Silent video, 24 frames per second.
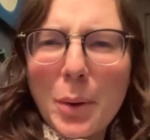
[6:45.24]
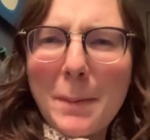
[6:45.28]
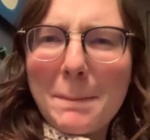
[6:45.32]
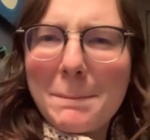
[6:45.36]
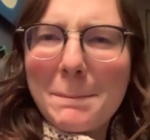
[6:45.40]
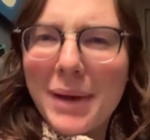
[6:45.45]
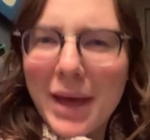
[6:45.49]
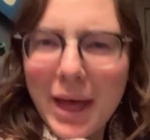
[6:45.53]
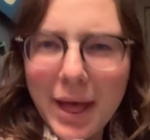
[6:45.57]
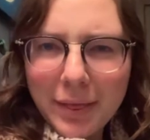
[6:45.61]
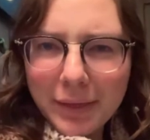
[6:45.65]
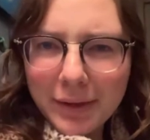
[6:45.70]

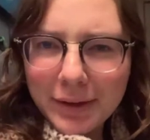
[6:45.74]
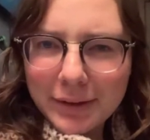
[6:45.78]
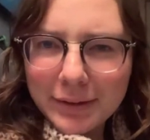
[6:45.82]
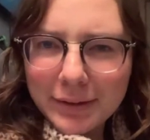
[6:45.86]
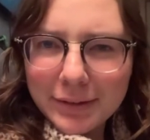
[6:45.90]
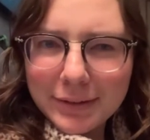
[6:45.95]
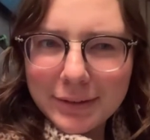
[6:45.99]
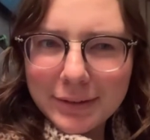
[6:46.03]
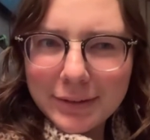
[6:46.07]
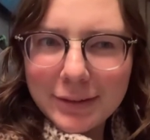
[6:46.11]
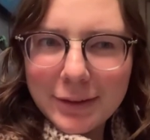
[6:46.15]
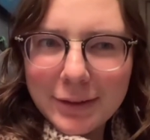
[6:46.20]

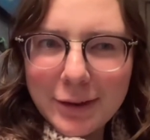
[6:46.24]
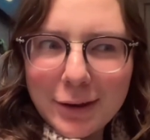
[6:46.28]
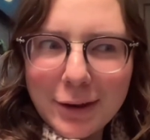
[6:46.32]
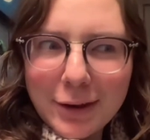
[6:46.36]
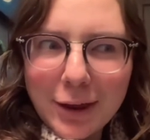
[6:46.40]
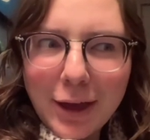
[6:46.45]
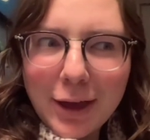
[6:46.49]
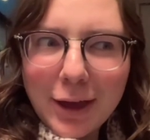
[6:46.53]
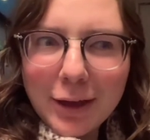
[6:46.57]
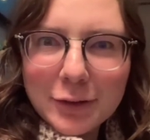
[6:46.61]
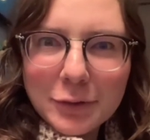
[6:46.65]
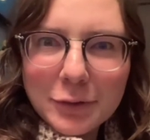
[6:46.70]
Balance
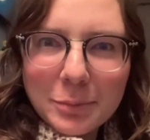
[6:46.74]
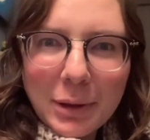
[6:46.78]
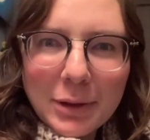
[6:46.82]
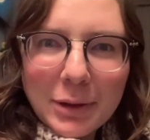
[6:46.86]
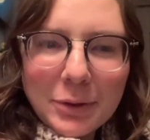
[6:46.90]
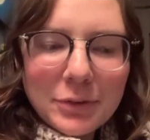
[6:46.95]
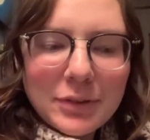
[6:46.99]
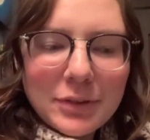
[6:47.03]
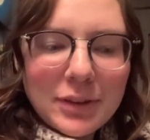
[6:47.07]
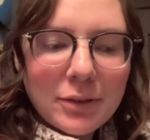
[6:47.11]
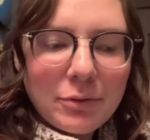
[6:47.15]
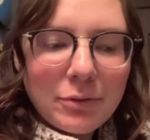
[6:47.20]
next by
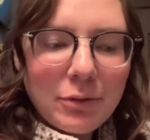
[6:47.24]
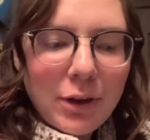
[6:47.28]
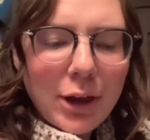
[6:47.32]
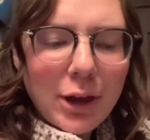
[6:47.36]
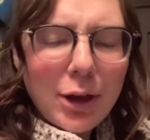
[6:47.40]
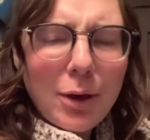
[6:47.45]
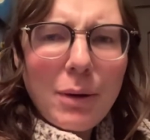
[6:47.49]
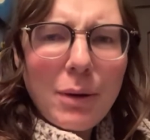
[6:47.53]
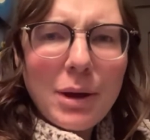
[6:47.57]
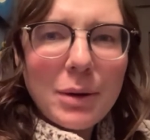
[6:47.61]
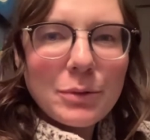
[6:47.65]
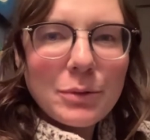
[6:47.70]
Lucia
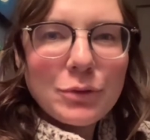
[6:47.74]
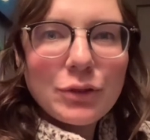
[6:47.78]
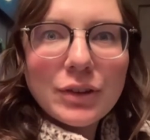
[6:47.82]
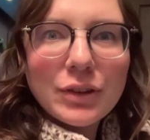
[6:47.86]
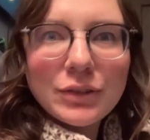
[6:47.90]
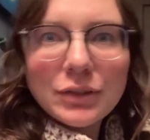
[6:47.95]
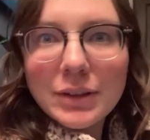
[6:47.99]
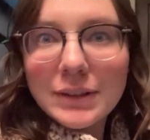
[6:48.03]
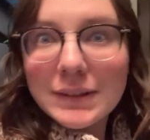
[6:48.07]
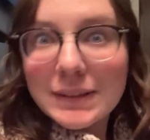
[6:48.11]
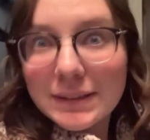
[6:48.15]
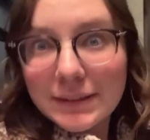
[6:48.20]
Franco. It was just
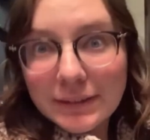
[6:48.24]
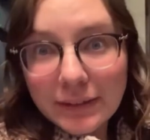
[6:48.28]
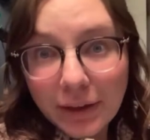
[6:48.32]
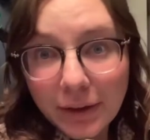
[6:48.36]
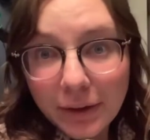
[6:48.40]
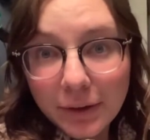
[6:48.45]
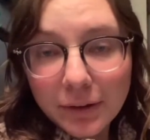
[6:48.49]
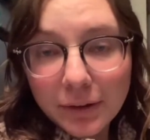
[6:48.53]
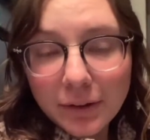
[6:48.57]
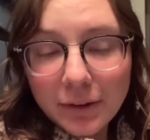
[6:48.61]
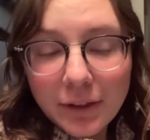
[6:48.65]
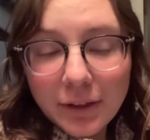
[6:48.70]
on
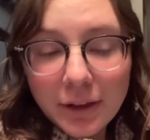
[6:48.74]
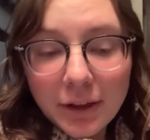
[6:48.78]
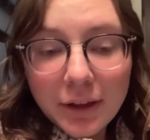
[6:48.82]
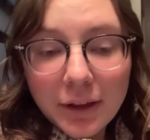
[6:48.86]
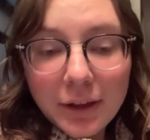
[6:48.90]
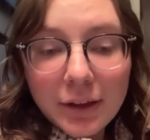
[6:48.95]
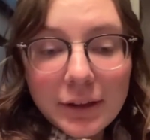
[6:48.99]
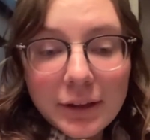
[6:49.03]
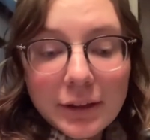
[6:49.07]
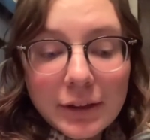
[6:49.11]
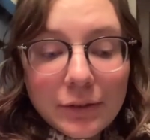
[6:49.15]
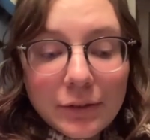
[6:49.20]
sale
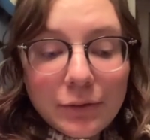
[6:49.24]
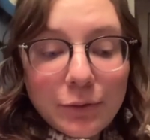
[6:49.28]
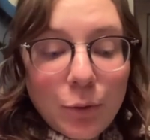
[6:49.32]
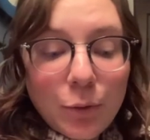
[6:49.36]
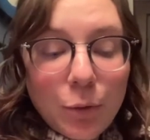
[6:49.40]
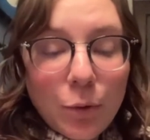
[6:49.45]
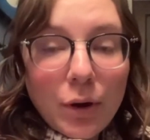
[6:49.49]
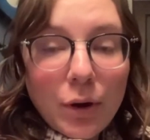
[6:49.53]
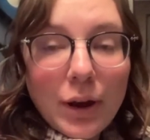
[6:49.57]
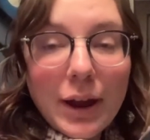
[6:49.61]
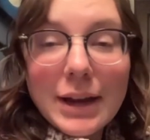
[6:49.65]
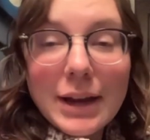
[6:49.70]

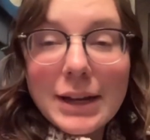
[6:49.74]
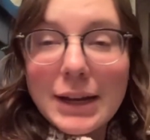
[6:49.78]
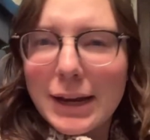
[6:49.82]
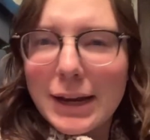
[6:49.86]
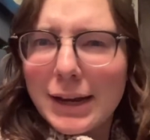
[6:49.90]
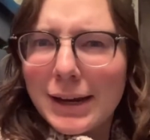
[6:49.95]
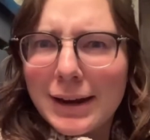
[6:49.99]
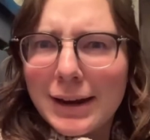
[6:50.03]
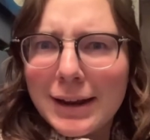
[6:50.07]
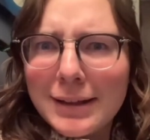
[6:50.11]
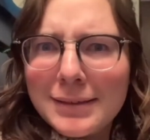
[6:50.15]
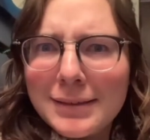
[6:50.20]
for
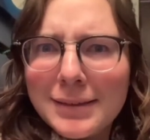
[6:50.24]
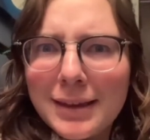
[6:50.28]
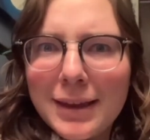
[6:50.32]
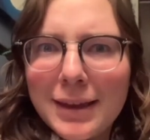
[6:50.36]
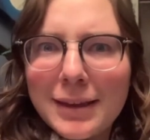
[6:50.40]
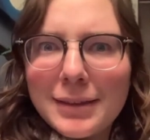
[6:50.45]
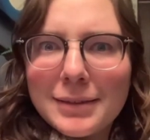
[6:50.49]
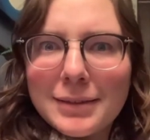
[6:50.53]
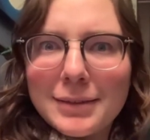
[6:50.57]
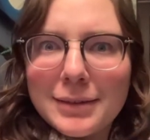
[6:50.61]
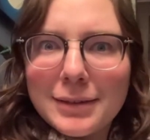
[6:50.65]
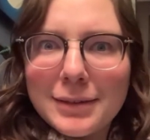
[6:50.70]
99
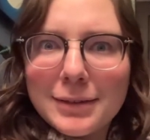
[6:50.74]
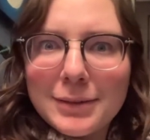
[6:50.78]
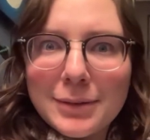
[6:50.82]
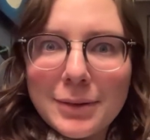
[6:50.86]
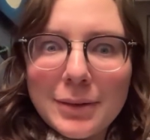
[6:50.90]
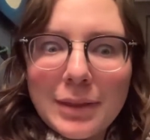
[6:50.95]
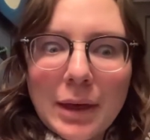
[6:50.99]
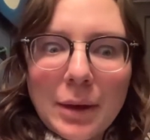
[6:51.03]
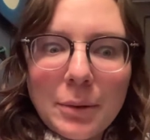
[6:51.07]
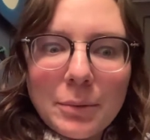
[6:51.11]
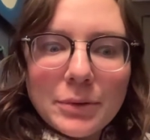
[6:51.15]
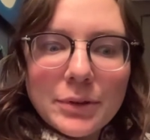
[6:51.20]
cents. So
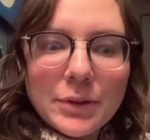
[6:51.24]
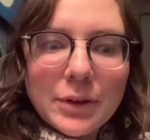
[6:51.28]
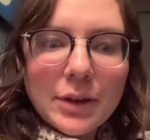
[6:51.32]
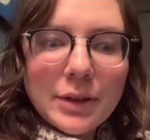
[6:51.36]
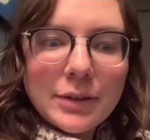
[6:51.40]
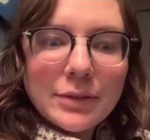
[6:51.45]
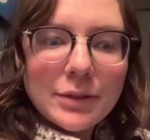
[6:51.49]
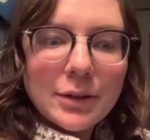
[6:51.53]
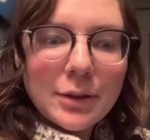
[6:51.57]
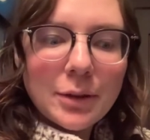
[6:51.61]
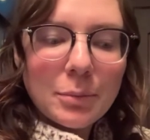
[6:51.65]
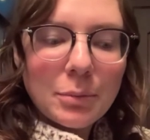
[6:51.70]
that was
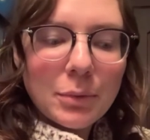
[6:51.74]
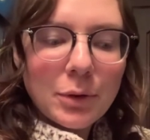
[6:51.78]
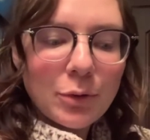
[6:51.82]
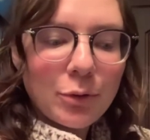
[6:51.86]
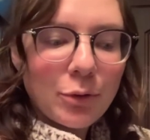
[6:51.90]
awesome.